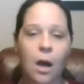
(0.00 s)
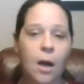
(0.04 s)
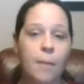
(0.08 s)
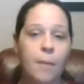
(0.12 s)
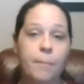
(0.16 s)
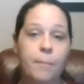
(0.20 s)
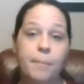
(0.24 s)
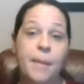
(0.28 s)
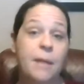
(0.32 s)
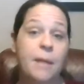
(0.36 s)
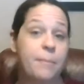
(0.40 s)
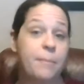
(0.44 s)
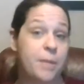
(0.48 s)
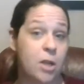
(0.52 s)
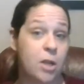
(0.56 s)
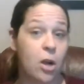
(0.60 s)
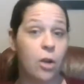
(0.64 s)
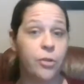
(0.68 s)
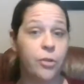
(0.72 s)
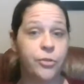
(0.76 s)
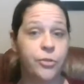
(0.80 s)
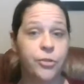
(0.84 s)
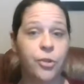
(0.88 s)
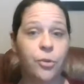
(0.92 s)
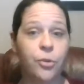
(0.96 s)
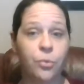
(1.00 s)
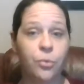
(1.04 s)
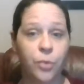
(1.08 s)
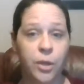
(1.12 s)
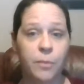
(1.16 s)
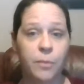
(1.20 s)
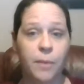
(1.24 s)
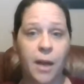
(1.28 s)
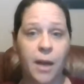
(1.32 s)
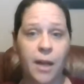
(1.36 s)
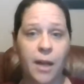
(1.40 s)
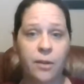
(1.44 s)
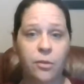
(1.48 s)
maybe also
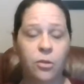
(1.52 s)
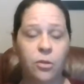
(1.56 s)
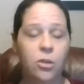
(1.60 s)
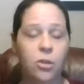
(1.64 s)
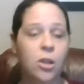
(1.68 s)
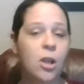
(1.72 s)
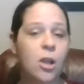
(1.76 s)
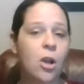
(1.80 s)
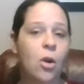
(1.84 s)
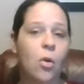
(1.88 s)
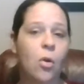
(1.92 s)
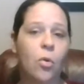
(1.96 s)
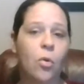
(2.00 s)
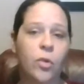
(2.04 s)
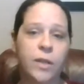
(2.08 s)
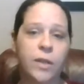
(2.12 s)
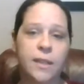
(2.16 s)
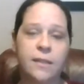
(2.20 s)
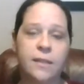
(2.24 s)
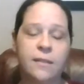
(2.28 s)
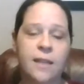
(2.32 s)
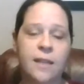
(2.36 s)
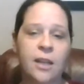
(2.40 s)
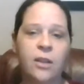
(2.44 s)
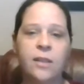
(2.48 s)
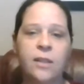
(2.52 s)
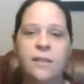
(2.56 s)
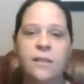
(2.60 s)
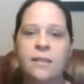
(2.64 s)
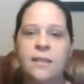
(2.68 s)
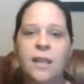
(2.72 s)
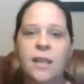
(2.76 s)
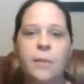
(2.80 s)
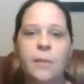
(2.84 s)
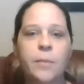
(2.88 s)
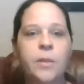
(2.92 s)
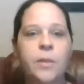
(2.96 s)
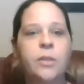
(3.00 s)
remodel? Or is there a
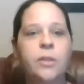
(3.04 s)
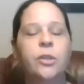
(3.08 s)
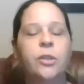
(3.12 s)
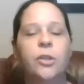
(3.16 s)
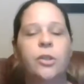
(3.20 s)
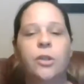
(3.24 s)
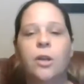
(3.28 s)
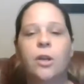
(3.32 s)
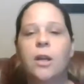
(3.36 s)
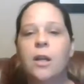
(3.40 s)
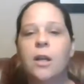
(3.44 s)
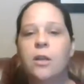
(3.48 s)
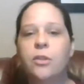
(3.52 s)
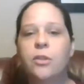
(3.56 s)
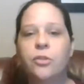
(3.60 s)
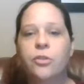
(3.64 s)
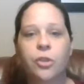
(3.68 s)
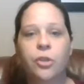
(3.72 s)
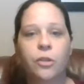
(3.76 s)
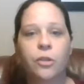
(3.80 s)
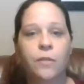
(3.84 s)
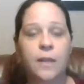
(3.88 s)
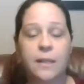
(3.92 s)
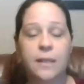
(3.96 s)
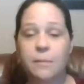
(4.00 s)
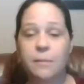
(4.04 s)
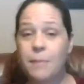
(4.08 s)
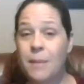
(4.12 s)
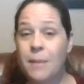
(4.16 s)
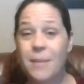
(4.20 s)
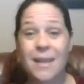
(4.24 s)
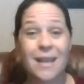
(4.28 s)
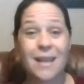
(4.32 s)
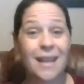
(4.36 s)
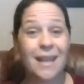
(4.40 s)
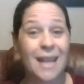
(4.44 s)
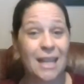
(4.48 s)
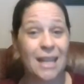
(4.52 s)
similar service,
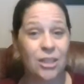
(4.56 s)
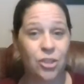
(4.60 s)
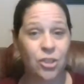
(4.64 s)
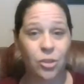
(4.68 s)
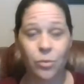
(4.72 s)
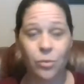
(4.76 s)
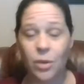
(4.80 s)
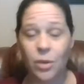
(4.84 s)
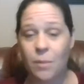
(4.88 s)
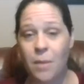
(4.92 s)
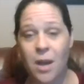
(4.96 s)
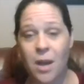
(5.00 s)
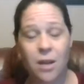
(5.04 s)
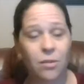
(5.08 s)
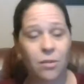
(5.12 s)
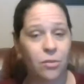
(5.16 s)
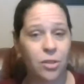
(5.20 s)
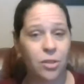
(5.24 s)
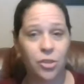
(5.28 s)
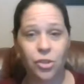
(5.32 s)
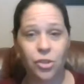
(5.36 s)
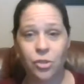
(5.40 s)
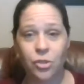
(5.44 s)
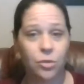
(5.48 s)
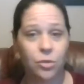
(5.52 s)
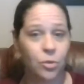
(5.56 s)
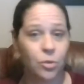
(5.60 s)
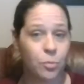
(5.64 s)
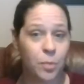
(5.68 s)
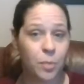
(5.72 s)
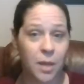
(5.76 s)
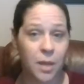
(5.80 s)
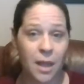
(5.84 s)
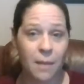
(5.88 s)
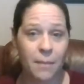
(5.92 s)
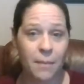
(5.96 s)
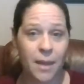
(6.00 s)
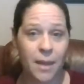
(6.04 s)
maybe a kitchen remodel because you do
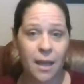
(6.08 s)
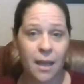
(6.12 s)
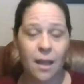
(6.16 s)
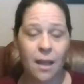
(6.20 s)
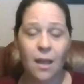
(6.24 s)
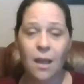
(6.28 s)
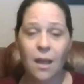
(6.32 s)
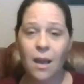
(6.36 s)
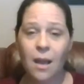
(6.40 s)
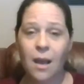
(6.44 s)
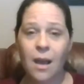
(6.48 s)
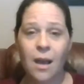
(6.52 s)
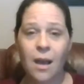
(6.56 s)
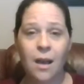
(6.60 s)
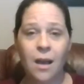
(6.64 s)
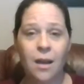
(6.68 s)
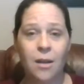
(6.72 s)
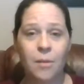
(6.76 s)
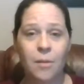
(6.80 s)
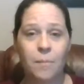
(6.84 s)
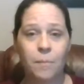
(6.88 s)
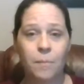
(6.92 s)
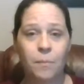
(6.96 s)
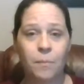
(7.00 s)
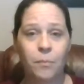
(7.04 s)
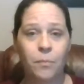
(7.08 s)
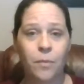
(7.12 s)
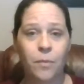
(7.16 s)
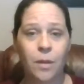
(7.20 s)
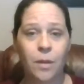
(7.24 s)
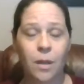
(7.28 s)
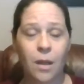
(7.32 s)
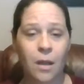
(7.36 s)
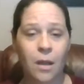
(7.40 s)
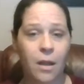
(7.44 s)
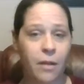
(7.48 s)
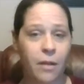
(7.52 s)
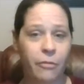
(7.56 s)
plumbing,
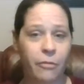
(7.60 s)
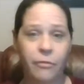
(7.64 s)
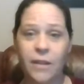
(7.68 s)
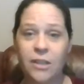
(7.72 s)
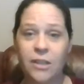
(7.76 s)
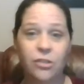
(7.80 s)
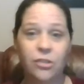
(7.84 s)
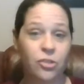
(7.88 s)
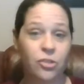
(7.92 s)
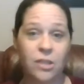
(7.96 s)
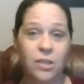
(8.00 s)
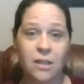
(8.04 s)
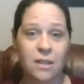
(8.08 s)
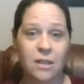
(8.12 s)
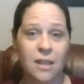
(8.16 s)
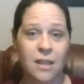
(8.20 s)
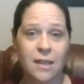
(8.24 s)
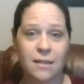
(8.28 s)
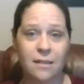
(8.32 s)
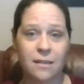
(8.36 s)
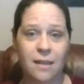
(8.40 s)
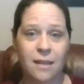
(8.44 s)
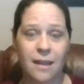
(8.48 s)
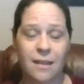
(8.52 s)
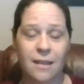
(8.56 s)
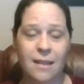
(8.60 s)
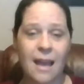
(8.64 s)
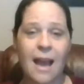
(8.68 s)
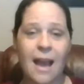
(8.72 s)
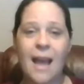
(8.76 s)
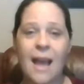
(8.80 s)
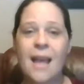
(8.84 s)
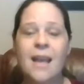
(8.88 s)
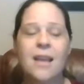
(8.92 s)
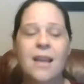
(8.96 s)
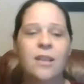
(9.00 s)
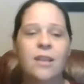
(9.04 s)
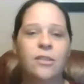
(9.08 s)
fixtures and things like
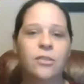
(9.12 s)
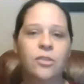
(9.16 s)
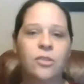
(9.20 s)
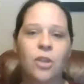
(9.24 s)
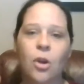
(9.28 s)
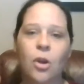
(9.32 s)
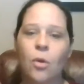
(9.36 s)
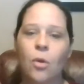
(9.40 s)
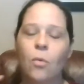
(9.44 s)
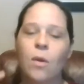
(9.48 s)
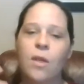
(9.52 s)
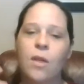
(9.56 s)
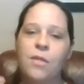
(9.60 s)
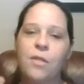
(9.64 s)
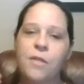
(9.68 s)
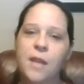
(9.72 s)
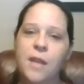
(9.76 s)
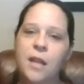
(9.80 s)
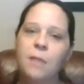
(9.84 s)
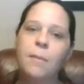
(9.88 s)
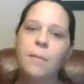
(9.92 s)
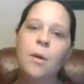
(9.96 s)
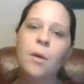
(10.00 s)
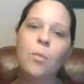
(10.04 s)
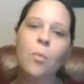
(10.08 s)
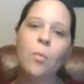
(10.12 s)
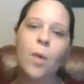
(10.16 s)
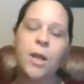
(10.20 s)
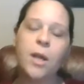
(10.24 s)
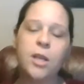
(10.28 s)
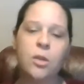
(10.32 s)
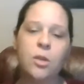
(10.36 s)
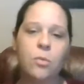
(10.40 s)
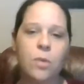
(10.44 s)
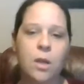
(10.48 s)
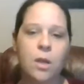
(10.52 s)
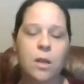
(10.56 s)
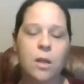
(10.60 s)
that? So think about what
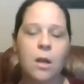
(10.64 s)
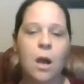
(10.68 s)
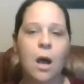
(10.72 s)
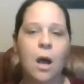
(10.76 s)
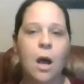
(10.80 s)
you can